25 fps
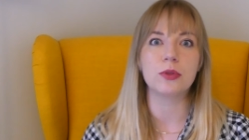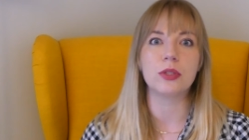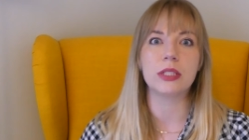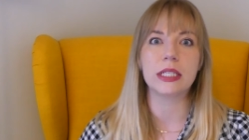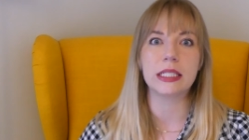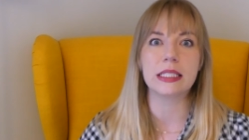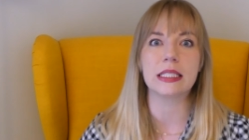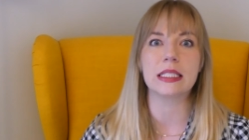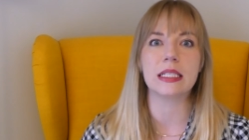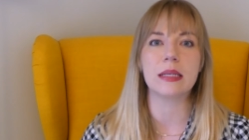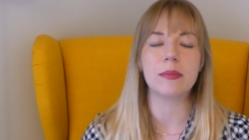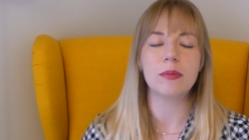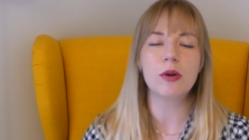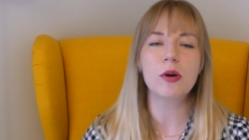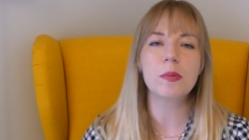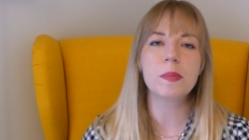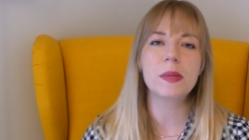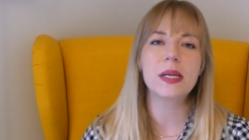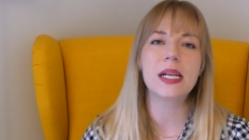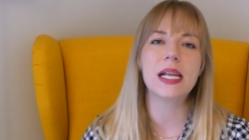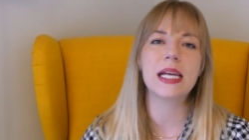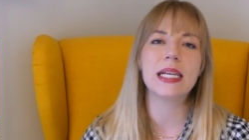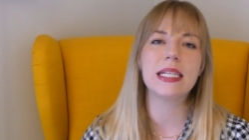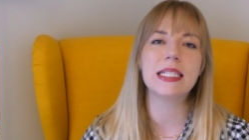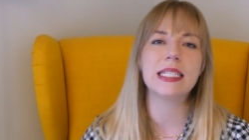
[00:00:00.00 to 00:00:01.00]
densely
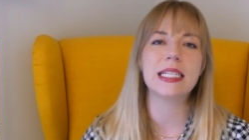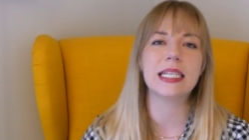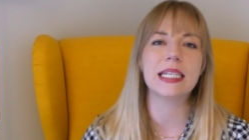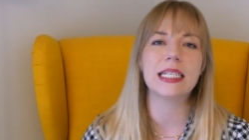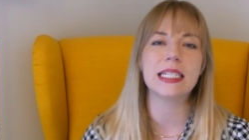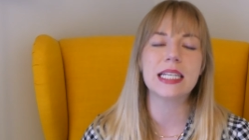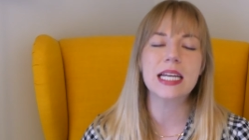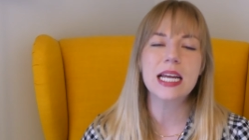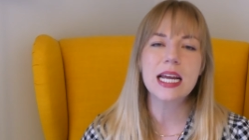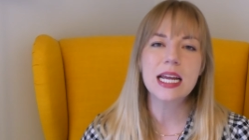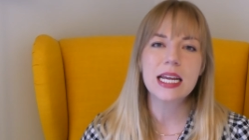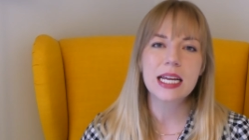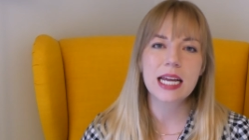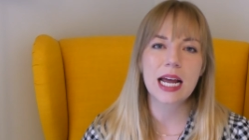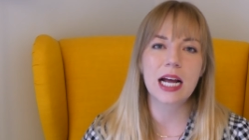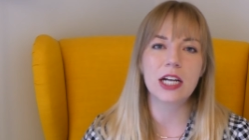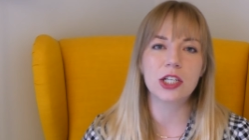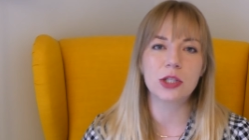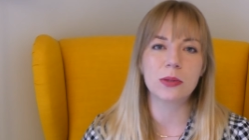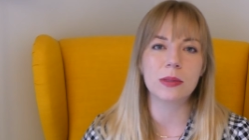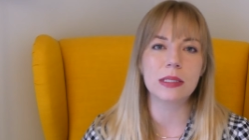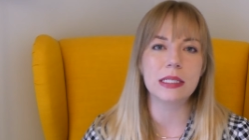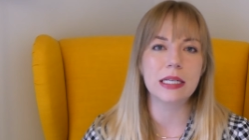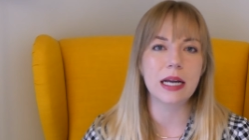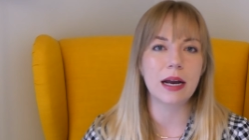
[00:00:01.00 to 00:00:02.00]
populated,
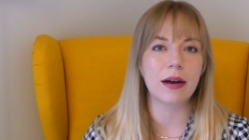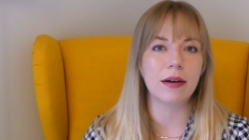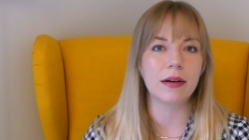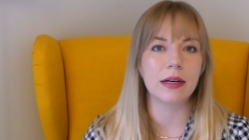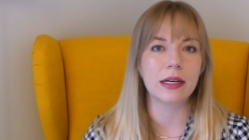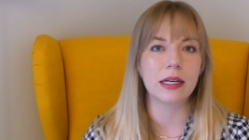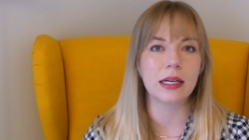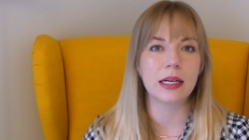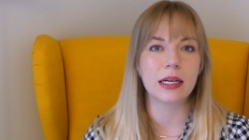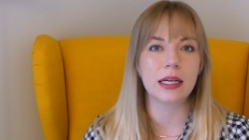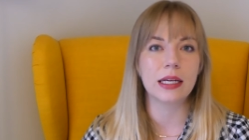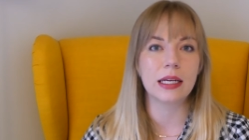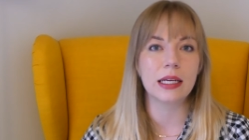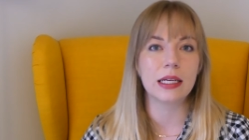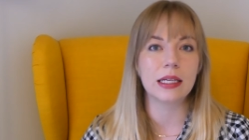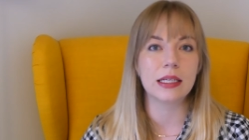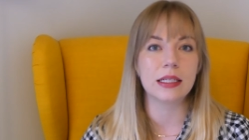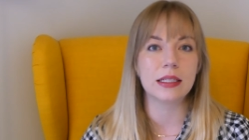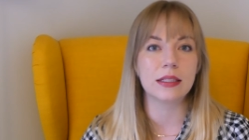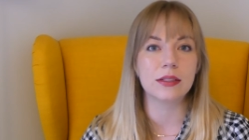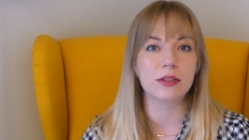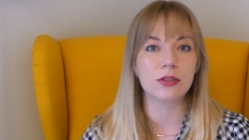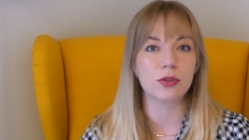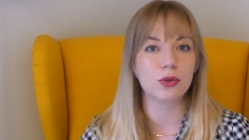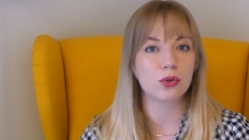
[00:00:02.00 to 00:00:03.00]
catchment area
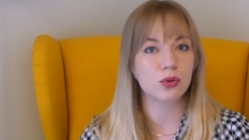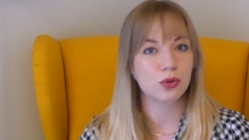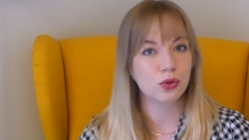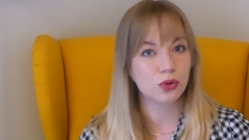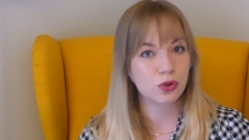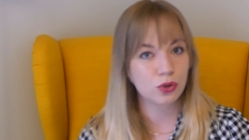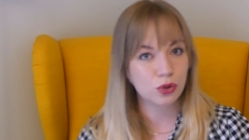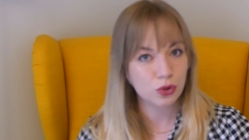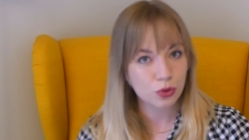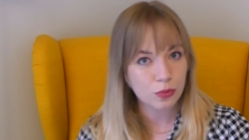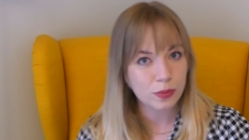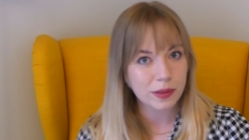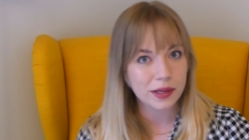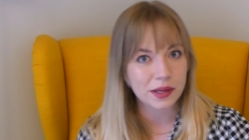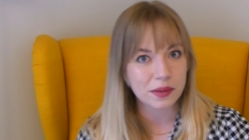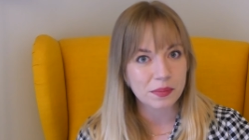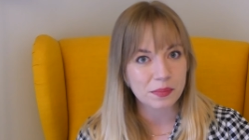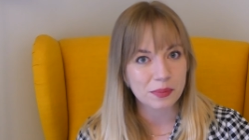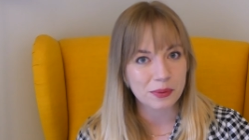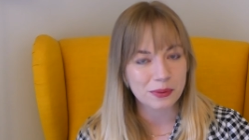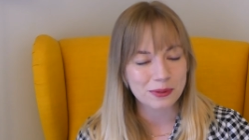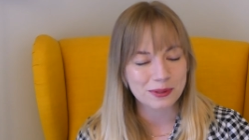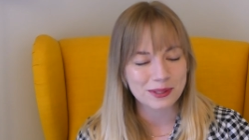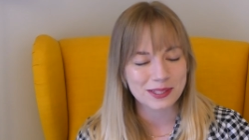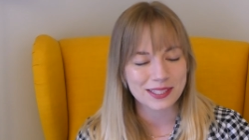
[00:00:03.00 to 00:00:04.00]
is super
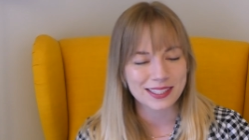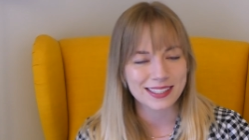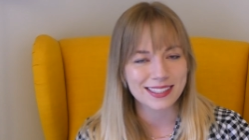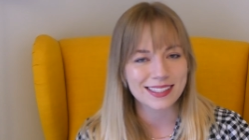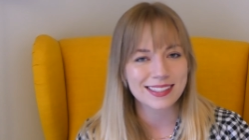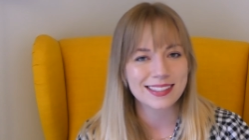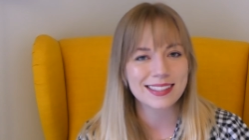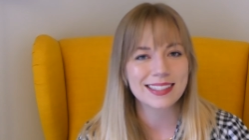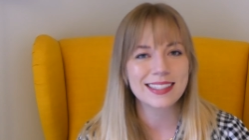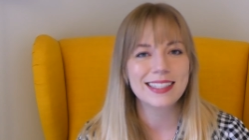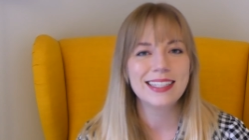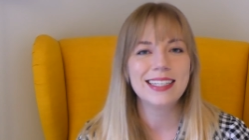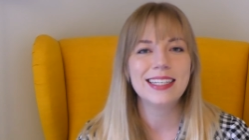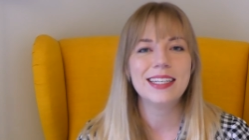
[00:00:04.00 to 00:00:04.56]
important.